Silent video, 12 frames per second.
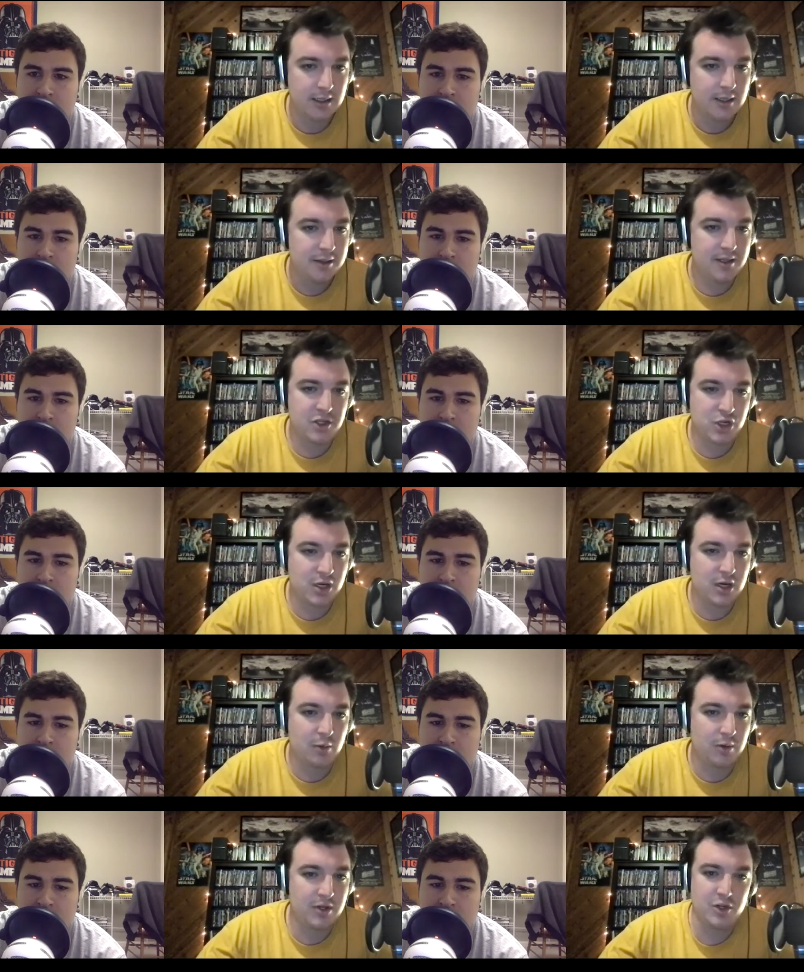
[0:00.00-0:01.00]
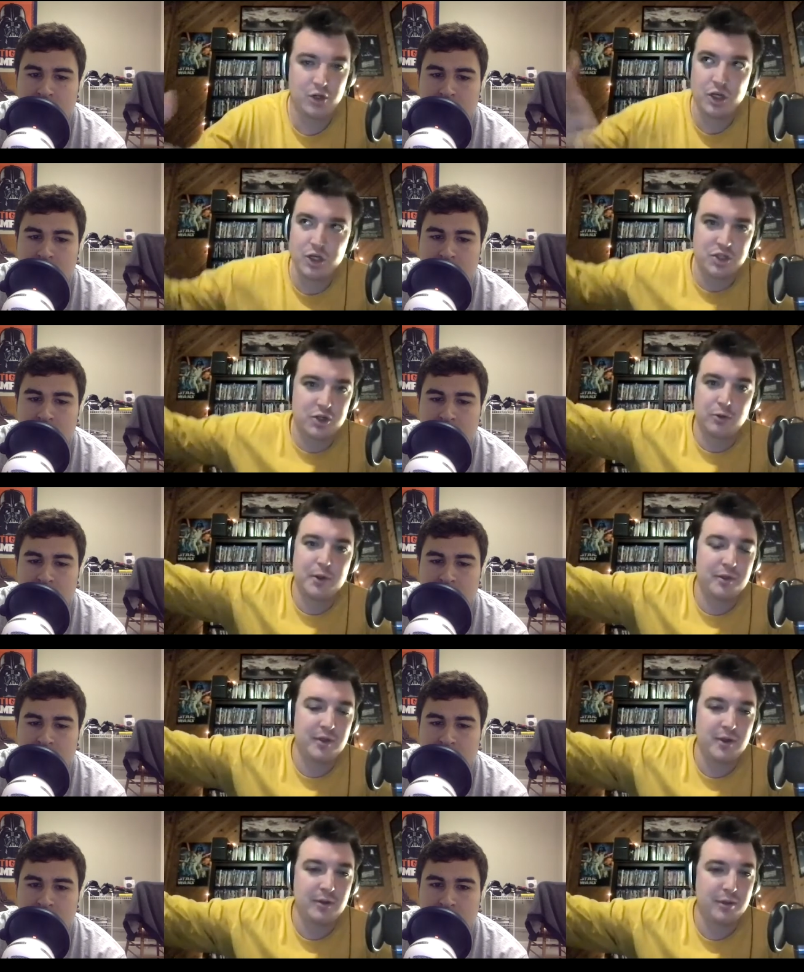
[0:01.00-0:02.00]
Speaker 1: this year at what you couldn't just go to
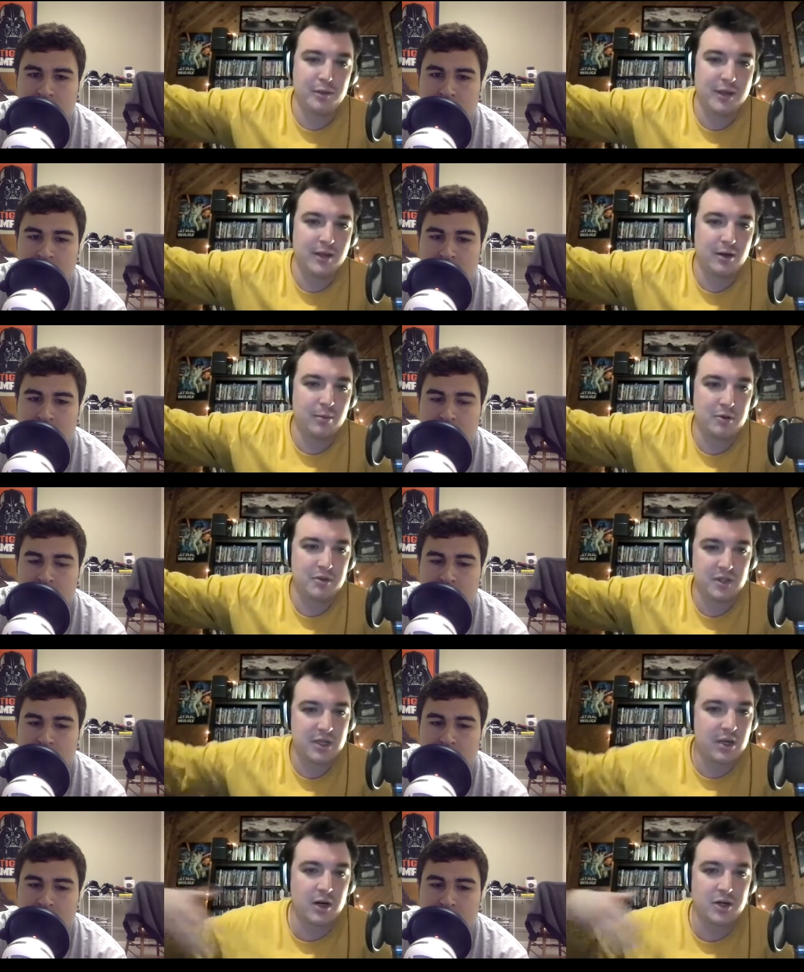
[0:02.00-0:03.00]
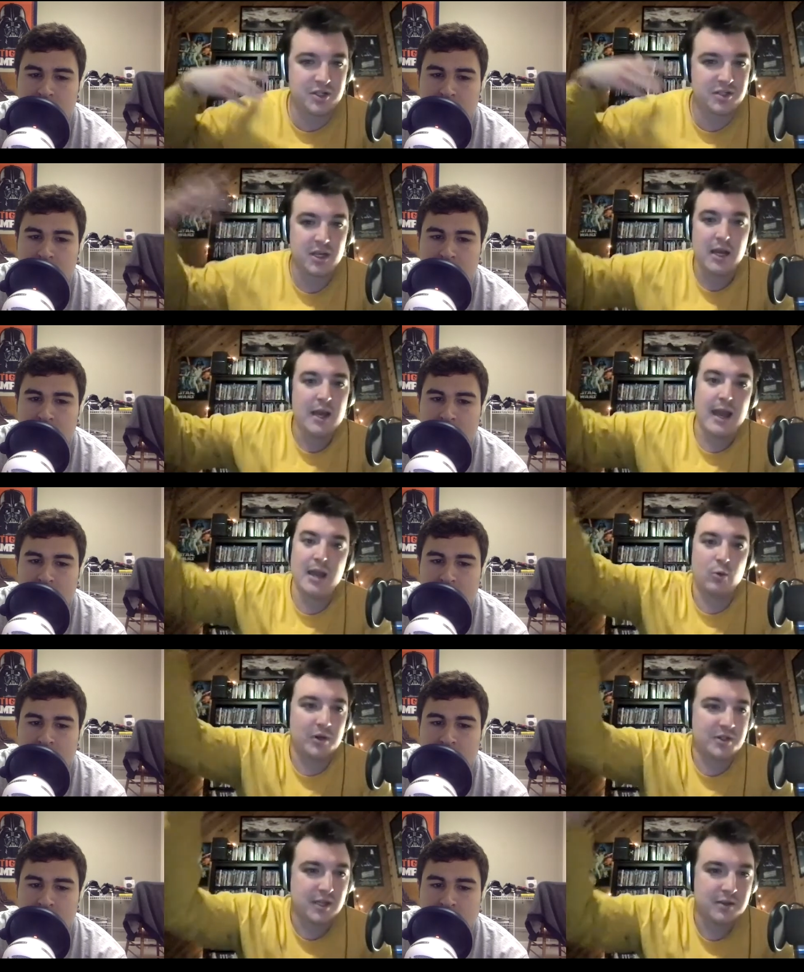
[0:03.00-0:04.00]
a theater most of the year and just, hey,
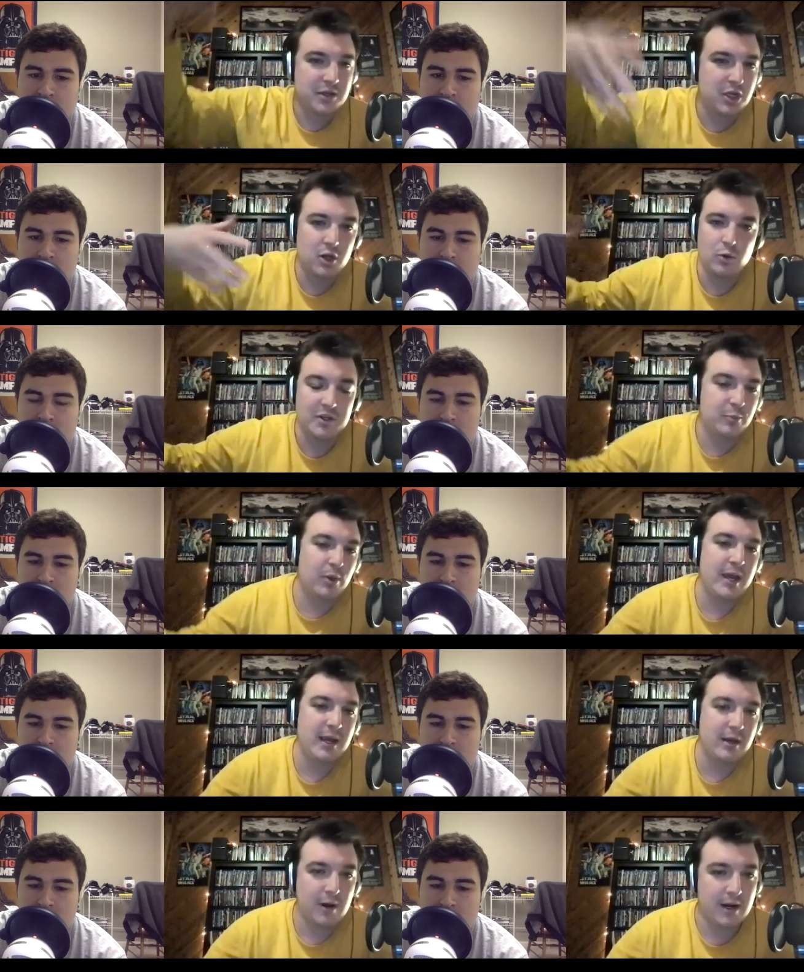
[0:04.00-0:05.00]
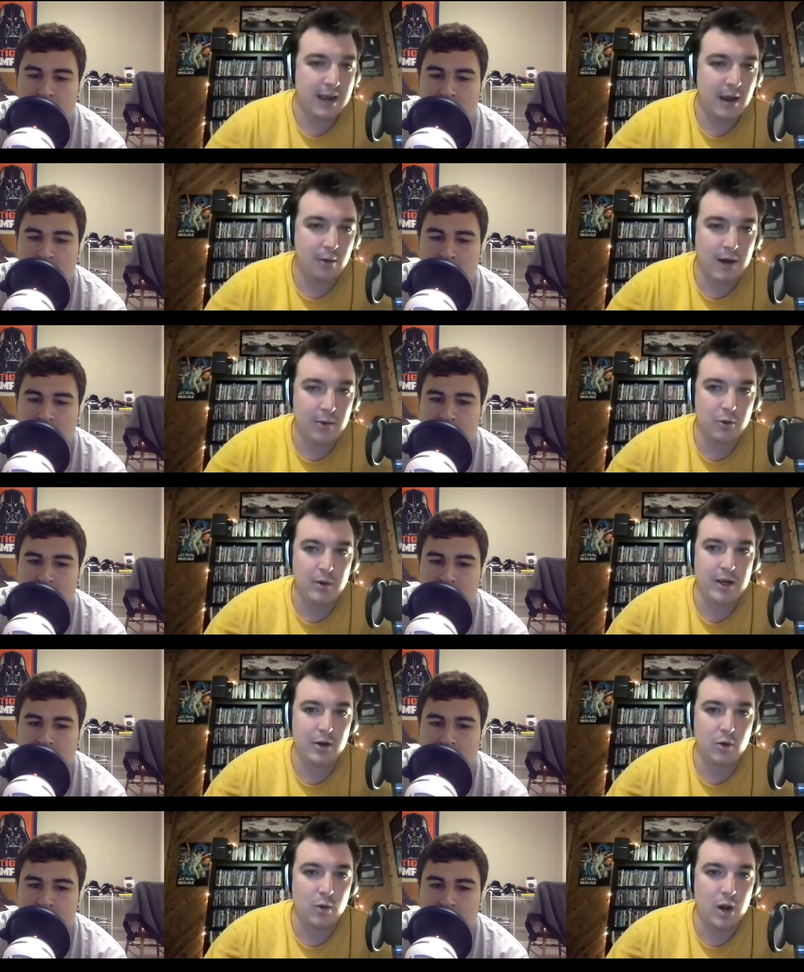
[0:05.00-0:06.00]
what's on the queue? What's playing right now? Right? What do I
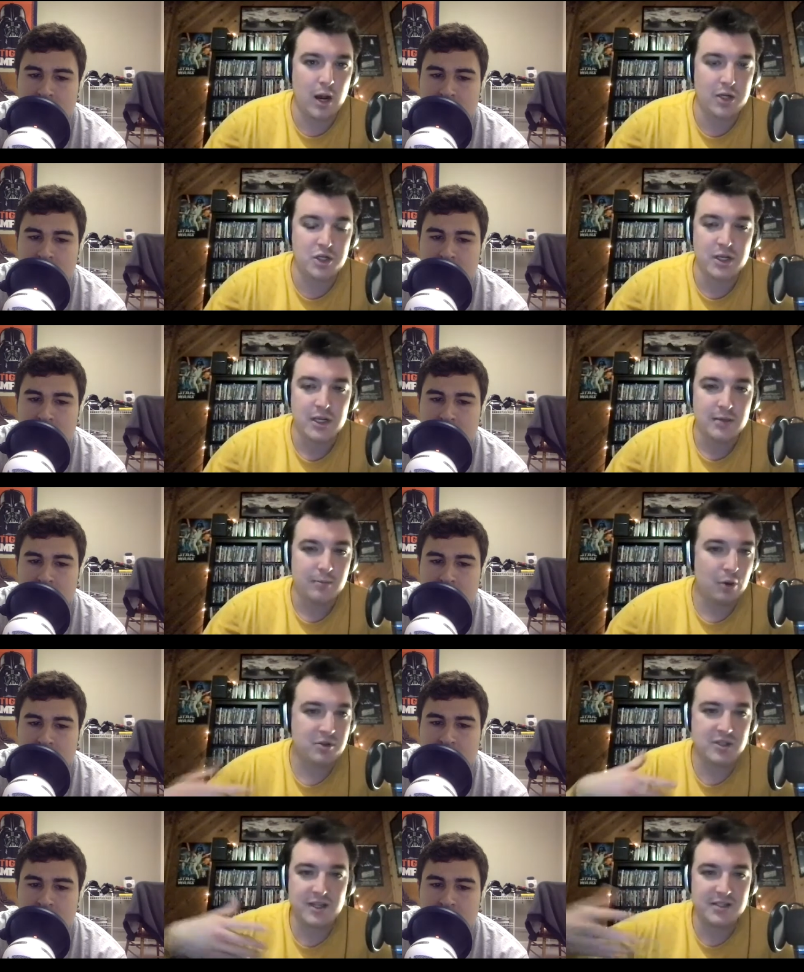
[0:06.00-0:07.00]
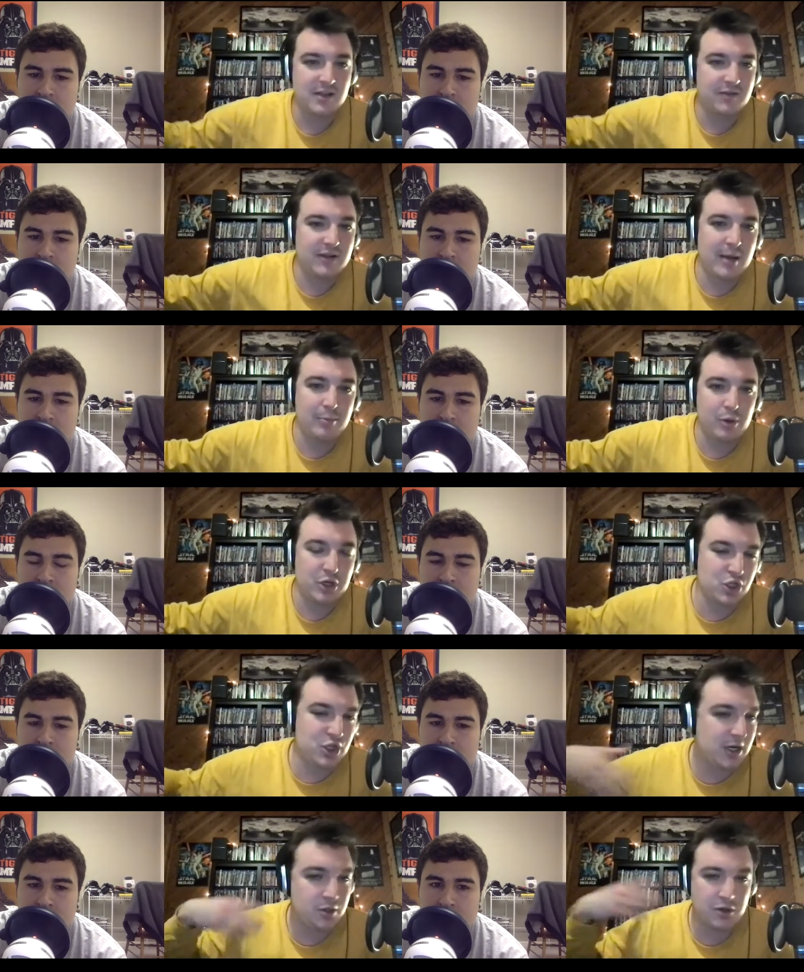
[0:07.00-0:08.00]
go watch? Most of that stuff got pushed. You
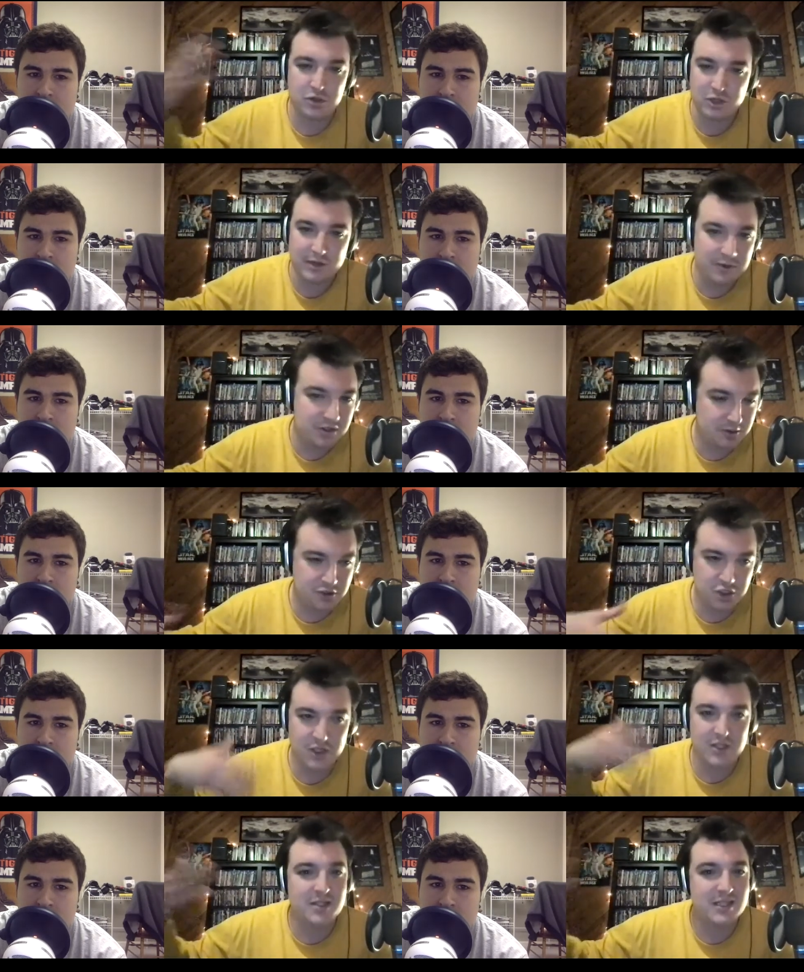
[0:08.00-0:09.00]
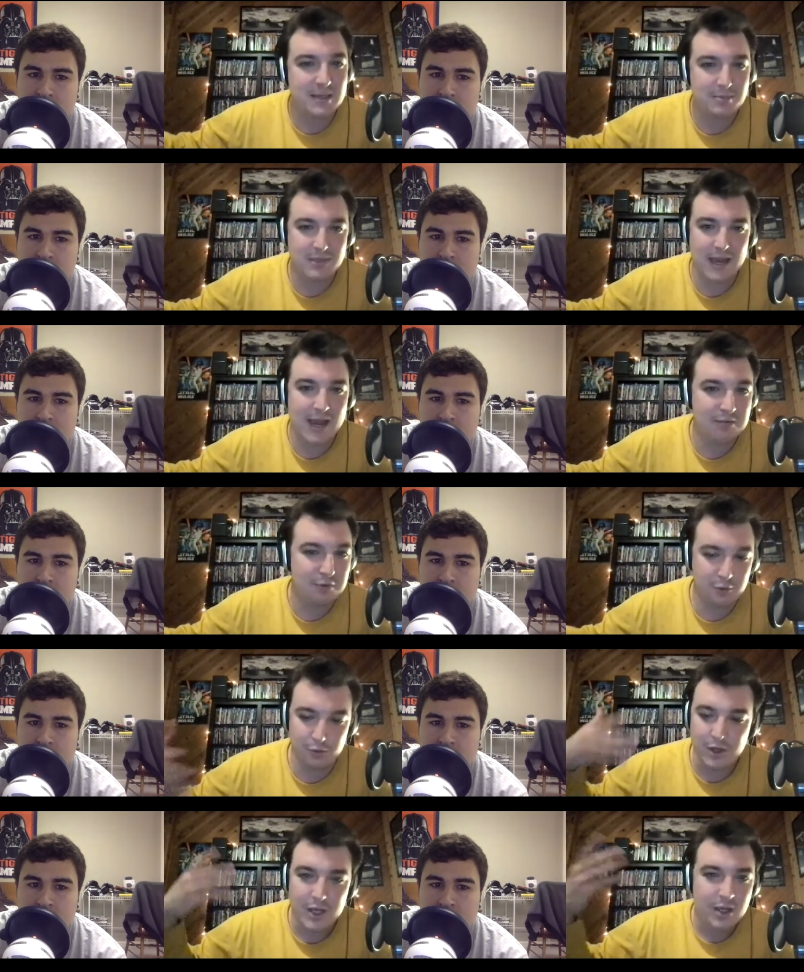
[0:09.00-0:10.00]
had to go to streaming services. You had to deep dive
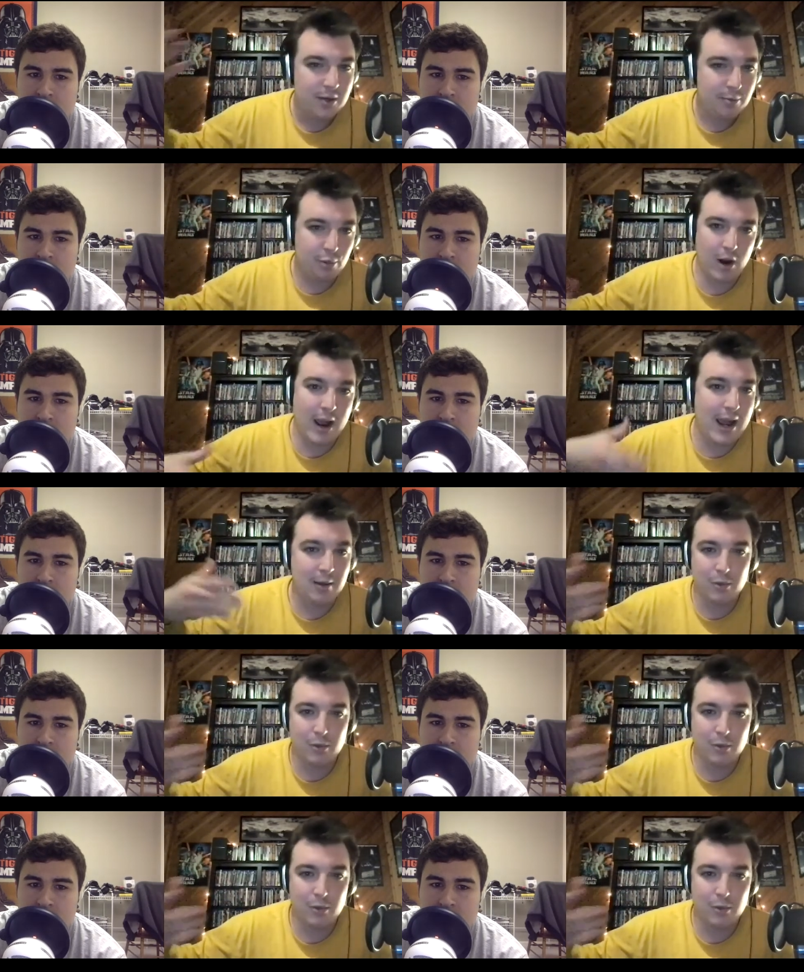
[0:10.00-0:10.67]
through Prime,